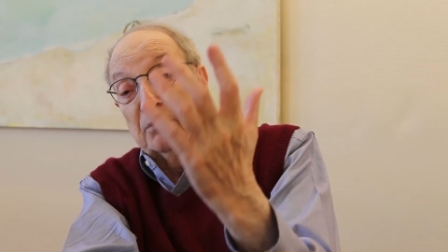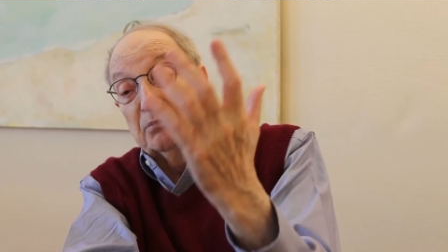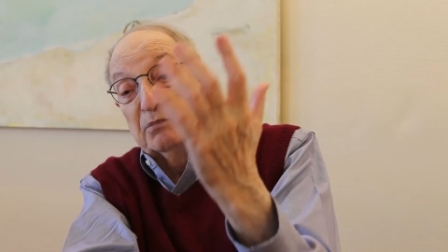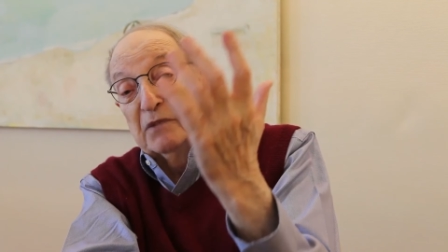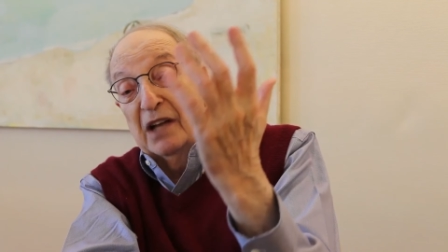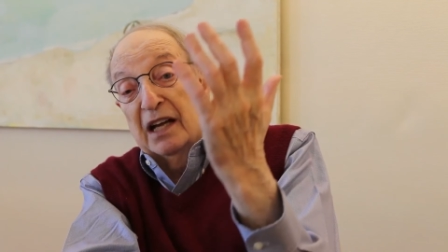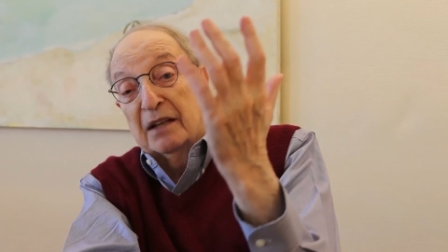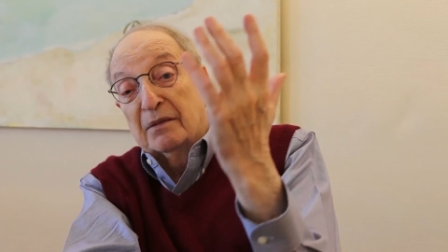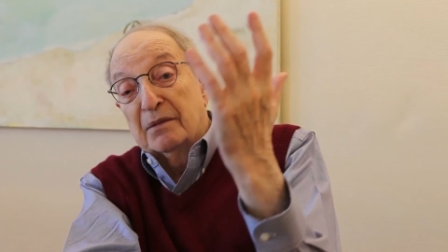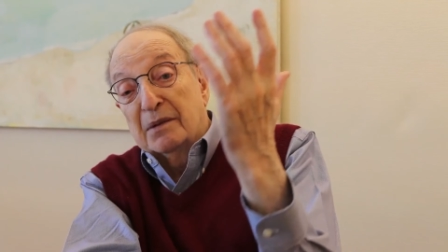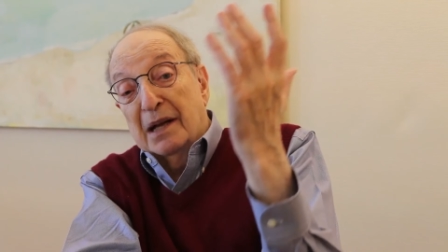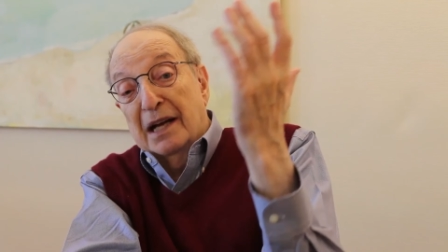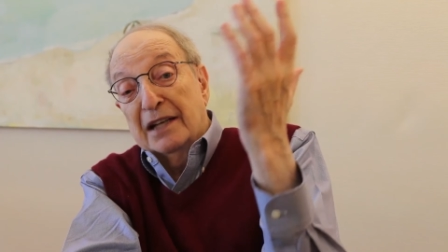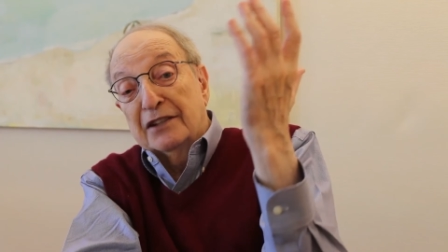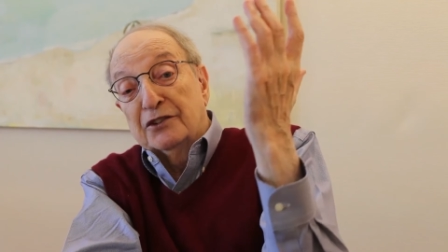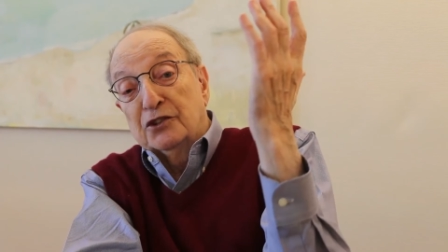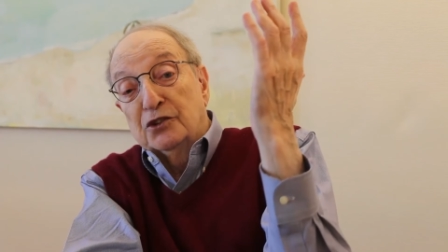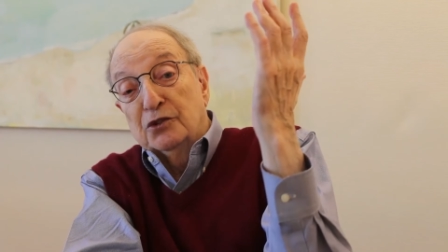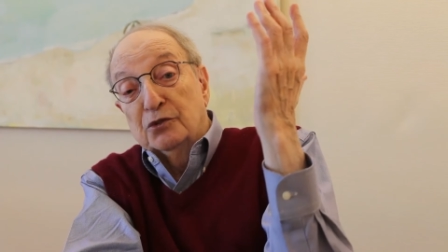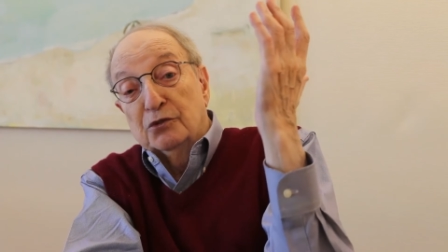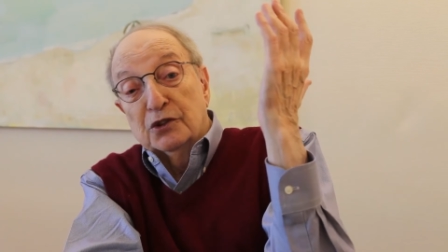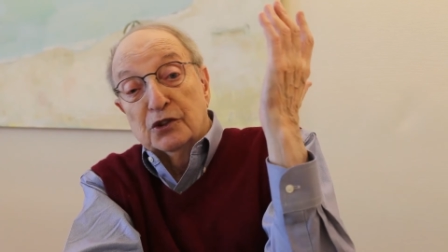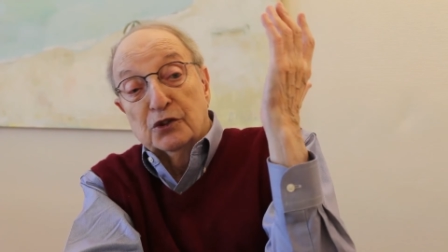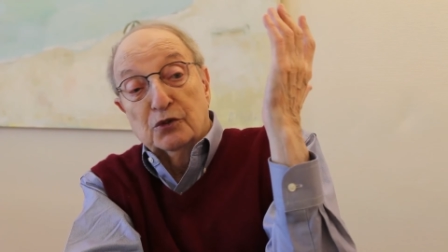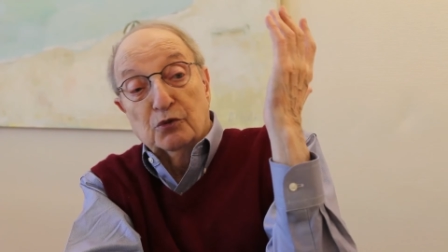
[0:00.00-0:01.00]
I'm, I'm not
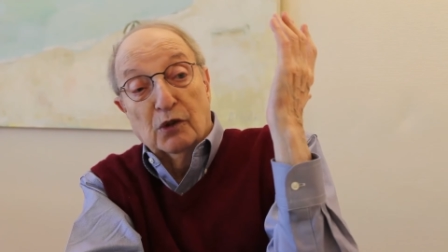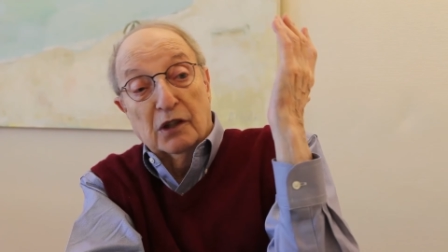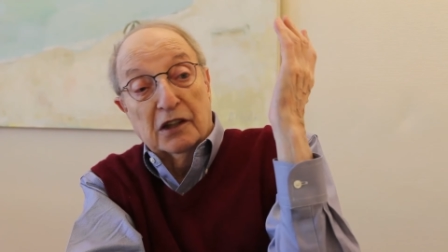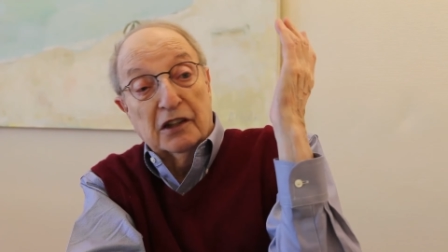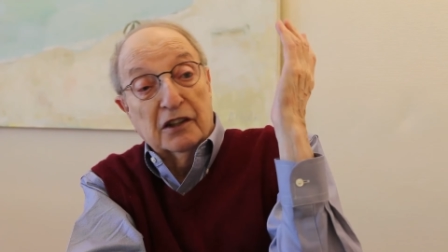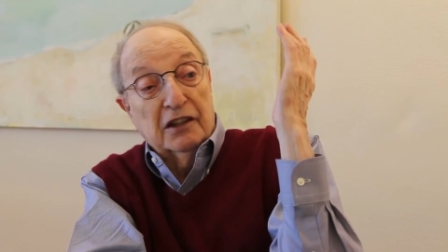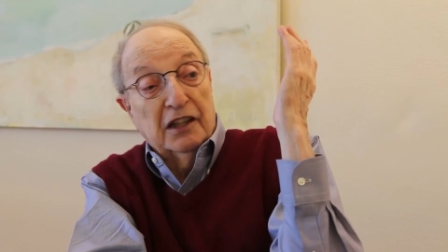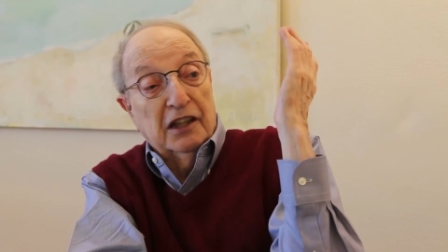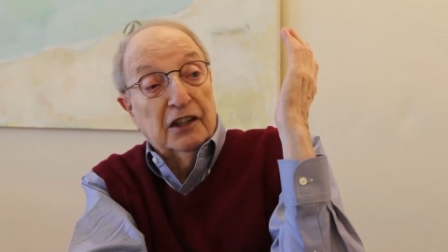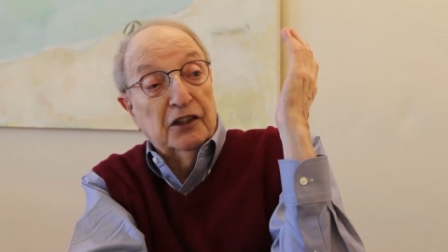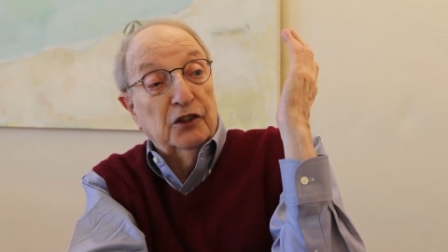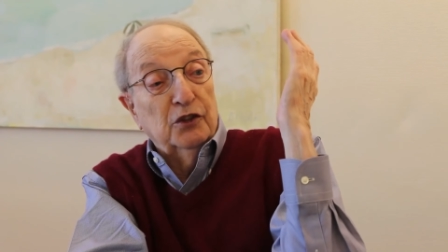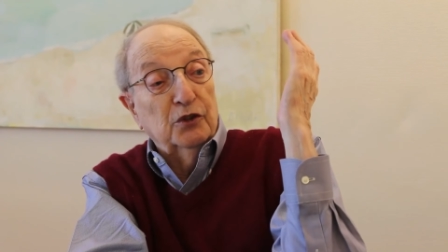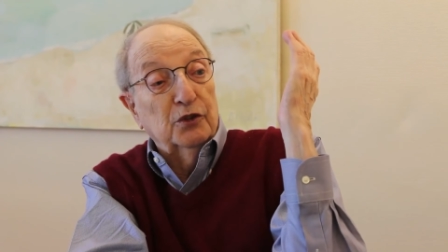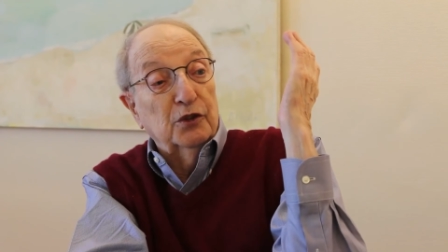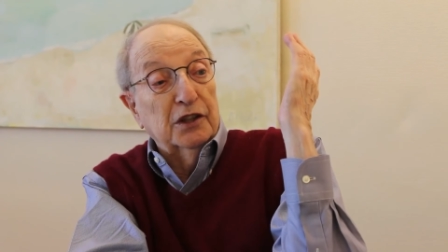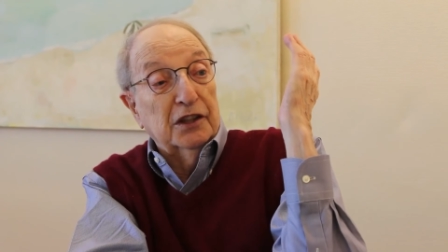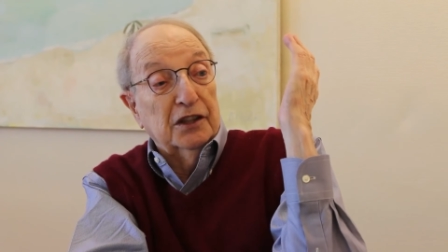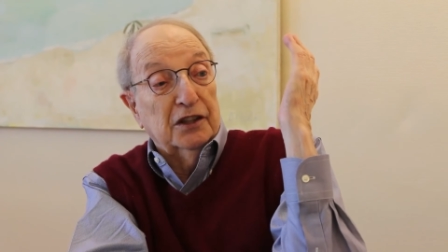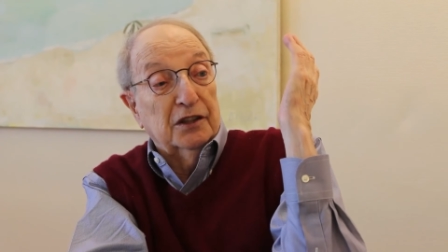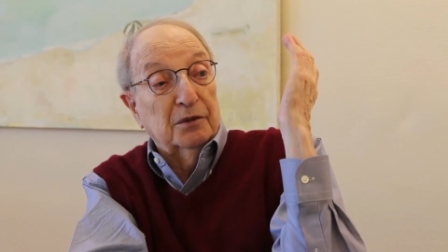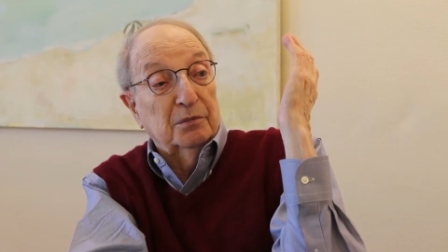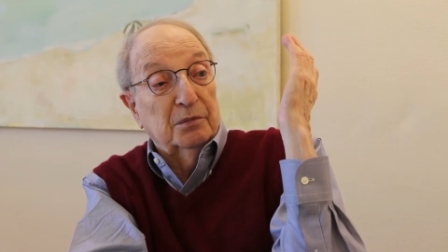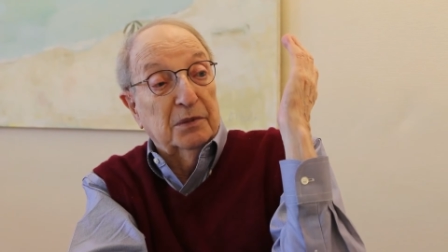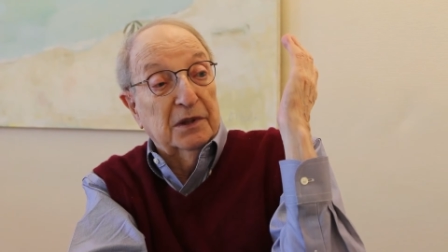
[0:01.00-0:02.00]
Jewish. What are they
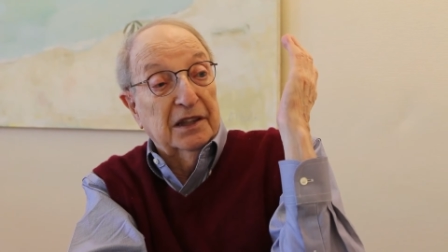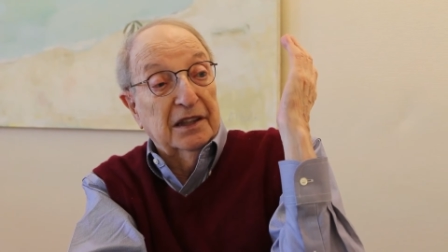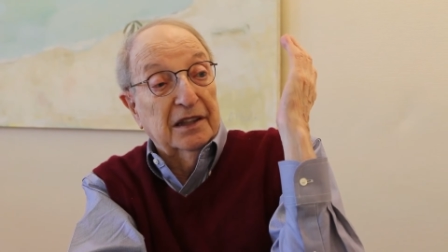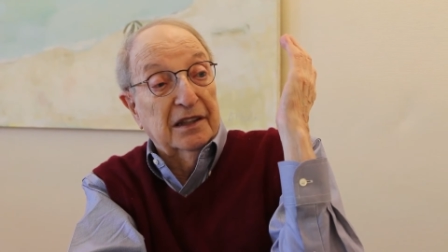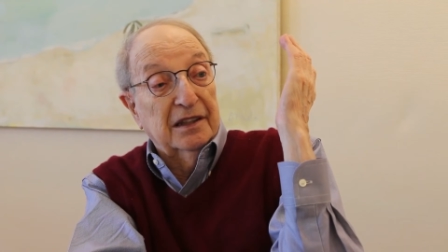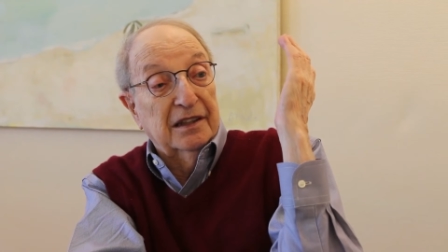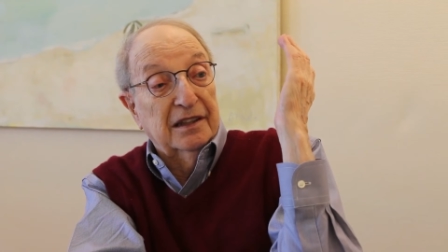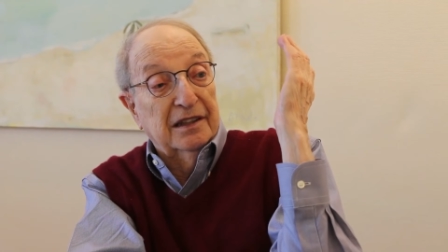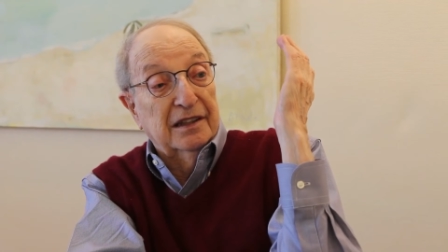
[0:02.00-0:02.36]
doing to me?